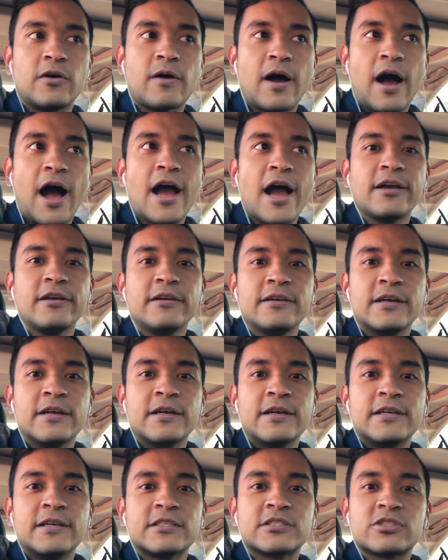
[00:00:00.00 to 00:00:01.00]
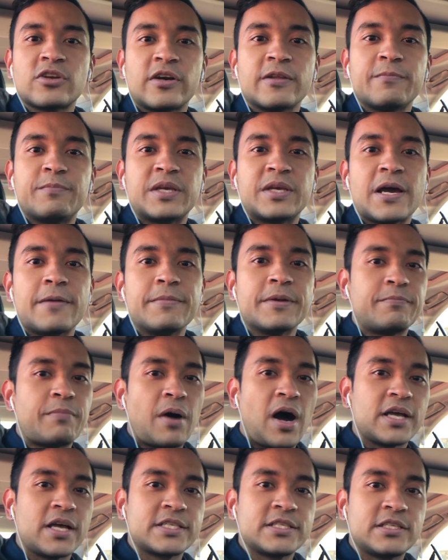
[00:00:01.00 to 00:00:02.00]
I started becoming
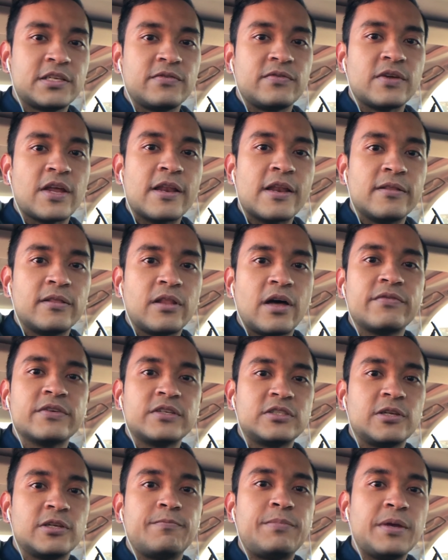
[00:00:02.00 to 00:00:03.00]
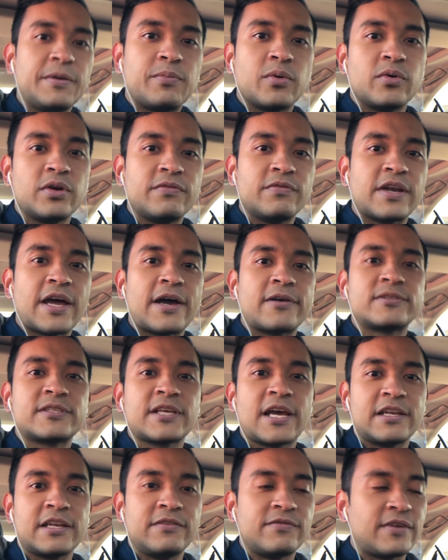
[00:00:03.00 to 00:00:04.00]
positive and loving to people, even
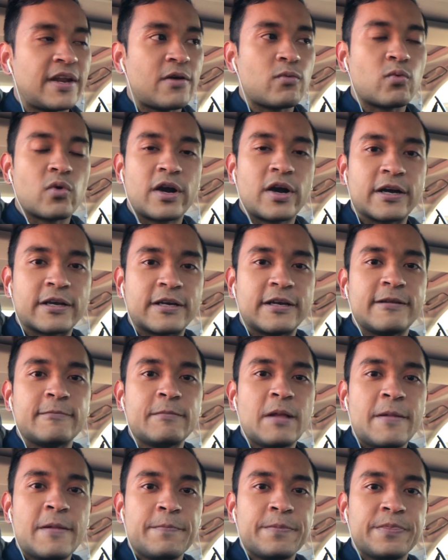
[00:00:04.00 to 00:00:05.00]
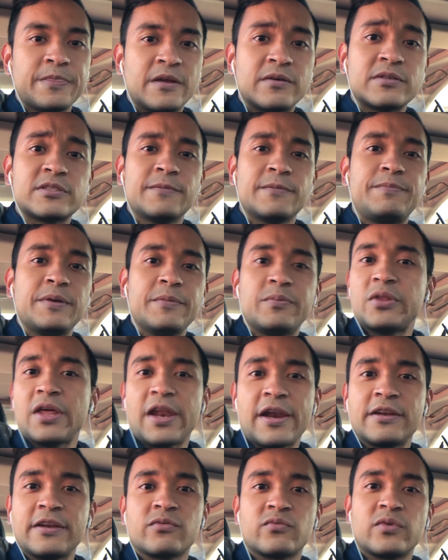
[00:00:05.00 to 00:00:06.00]
outside, even at work. And there were some people that
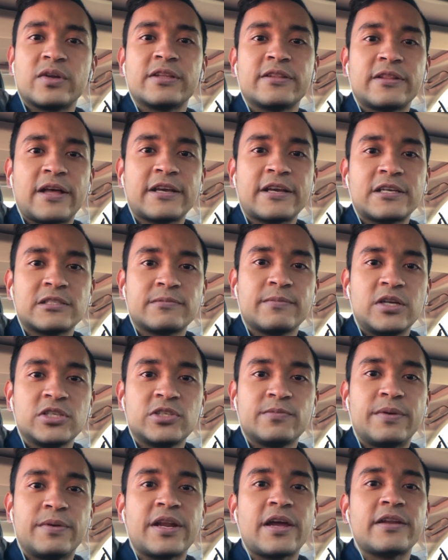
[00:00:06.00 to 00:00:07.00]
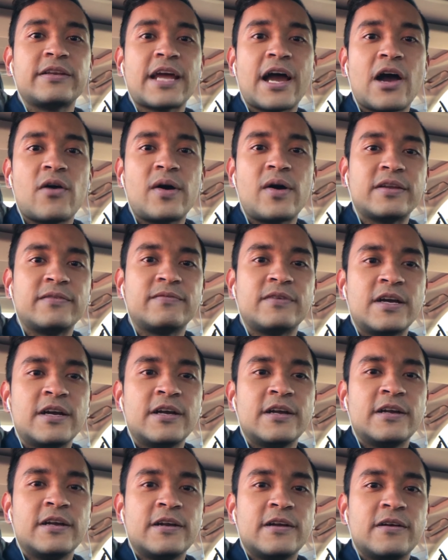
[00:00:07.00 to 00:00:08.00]
I didn't really like as much, but now I
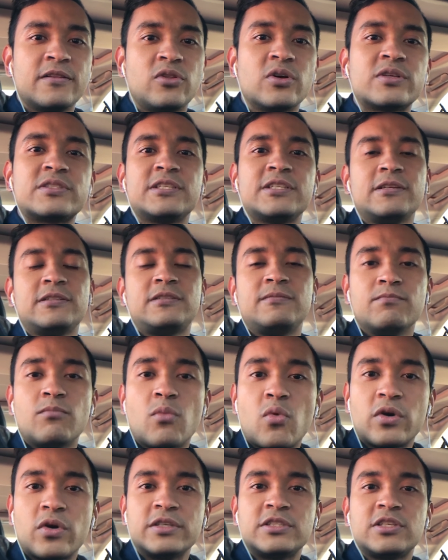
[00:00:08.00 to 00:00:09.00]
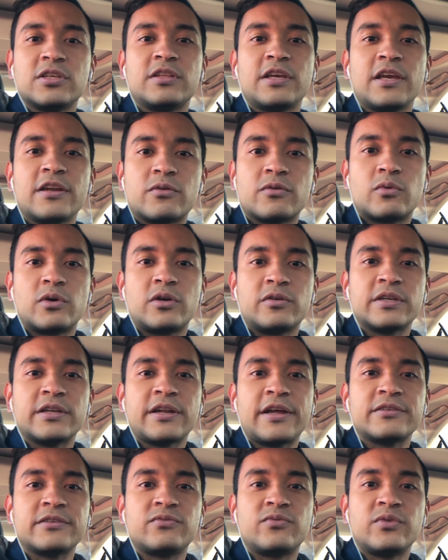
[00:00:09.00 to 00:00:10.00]
looked in more into the inner world, and
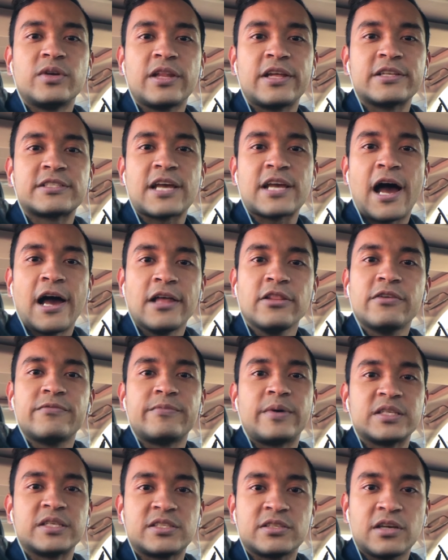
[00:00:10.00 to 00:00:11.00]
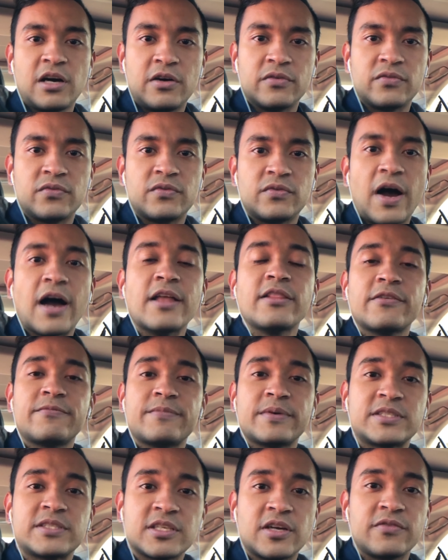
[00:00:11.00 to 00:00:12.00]
I realized I love myself. I love
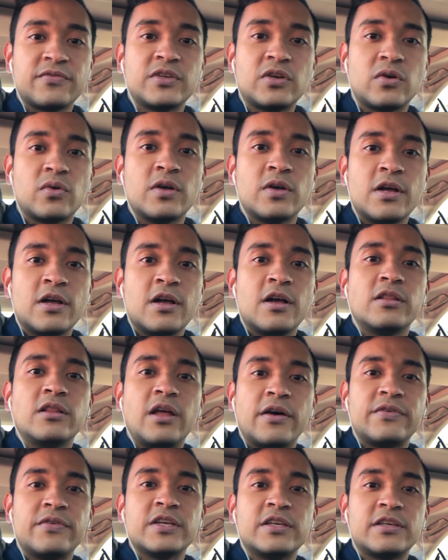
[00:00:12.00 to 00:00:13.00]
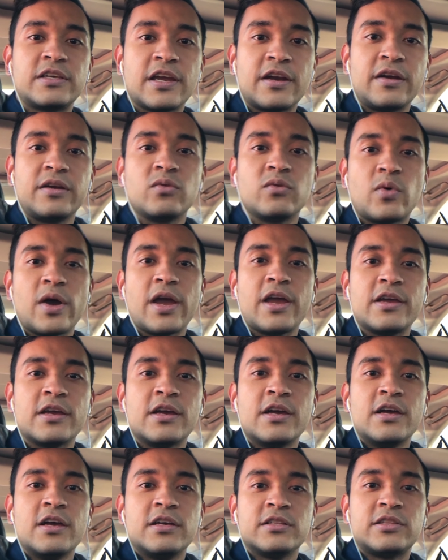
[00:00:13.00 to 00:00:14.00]
myself in a loving, caring way
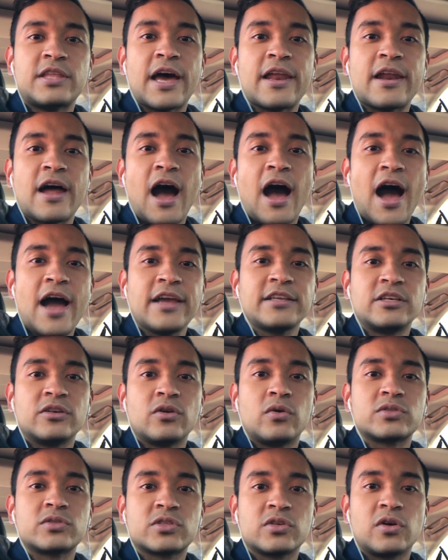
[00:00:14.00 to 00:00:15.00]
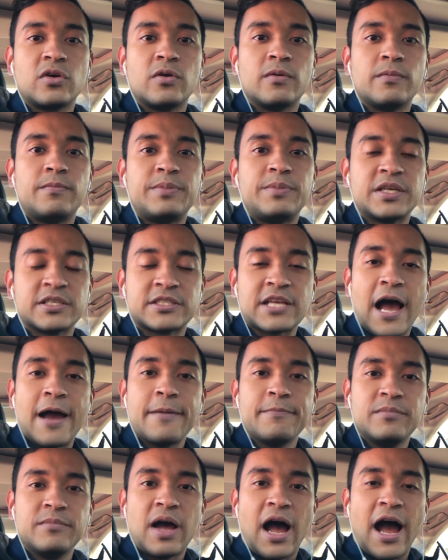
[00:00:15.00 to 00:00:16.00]
that I can also, because
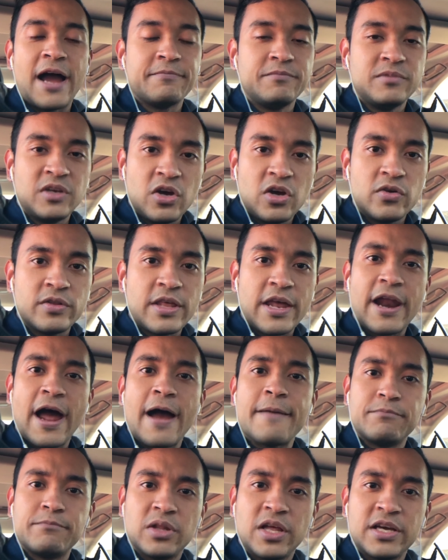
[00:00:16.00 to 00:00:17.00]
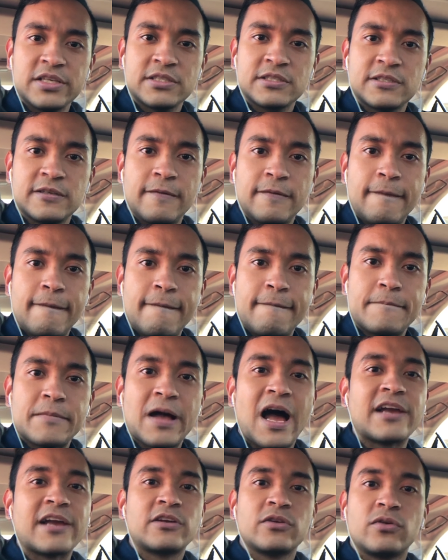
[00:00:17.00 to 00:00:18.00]
I know that I'm blessed,
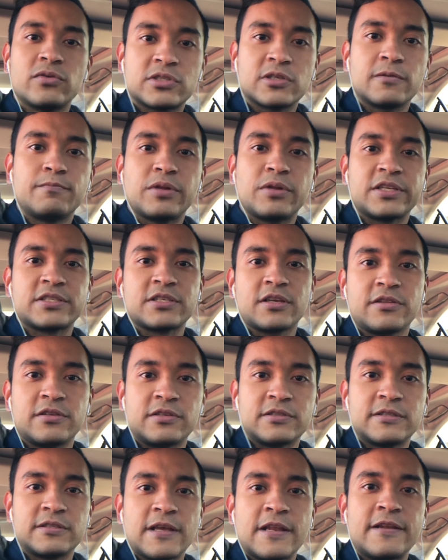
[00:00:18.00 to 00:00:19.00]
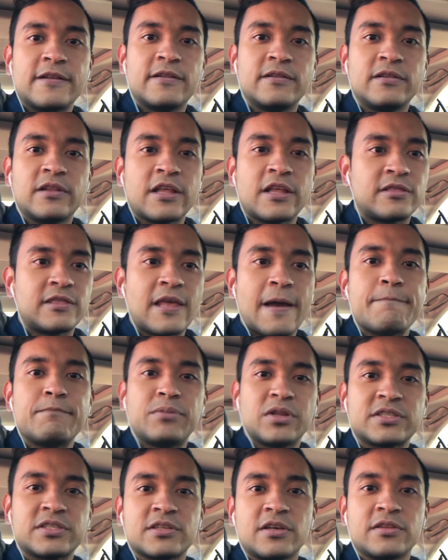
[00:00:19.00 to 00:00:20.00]
I can also bless others and let them
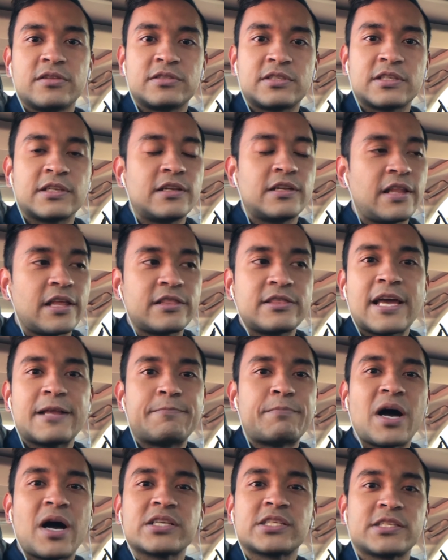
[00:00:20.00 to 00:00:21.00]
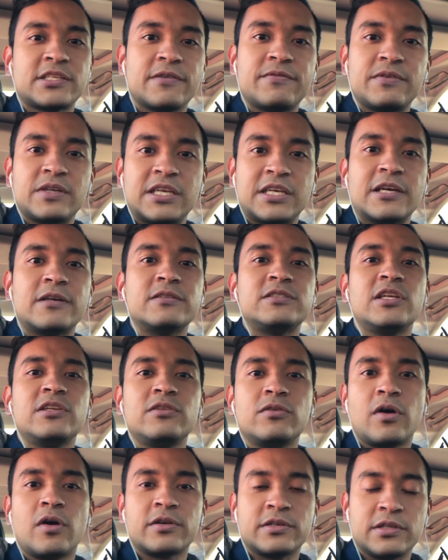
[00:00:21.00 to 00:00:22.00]
bless others and let that positivity
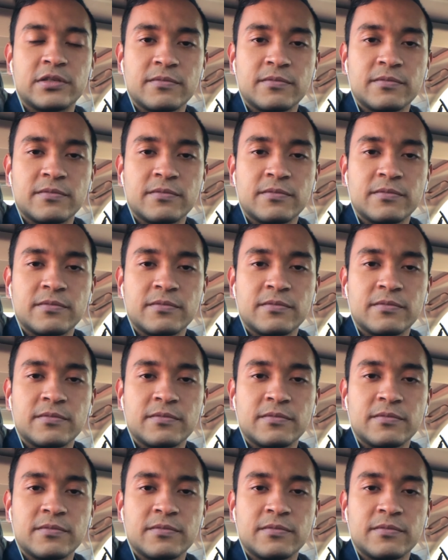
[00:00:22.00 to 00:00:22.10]
continue on